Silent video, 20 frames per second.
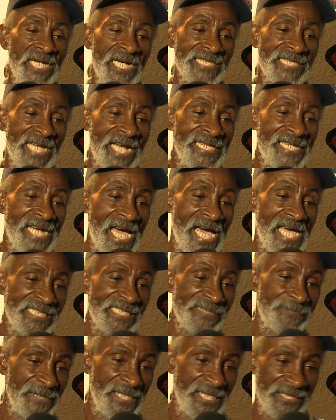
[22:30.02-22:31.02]
is a
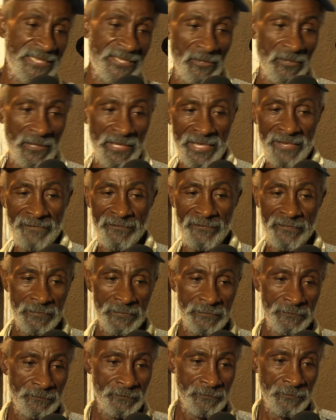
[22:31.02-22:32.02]
nice place to live.
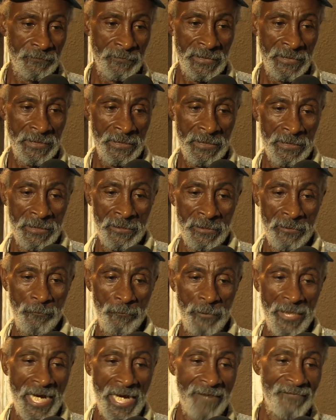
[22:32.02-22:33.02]

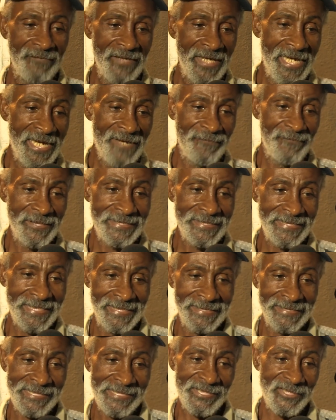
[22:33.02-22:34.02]
We have
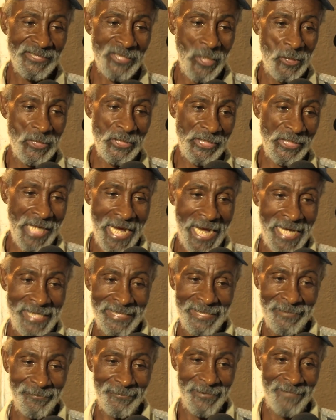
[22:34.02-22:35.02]
everything, the sunshine,
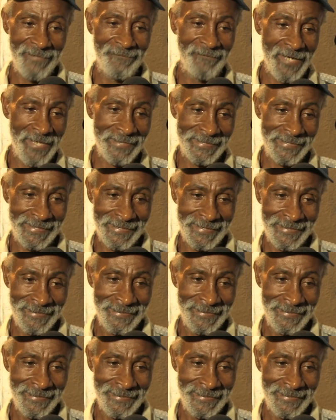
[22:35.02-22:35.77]
the rivers,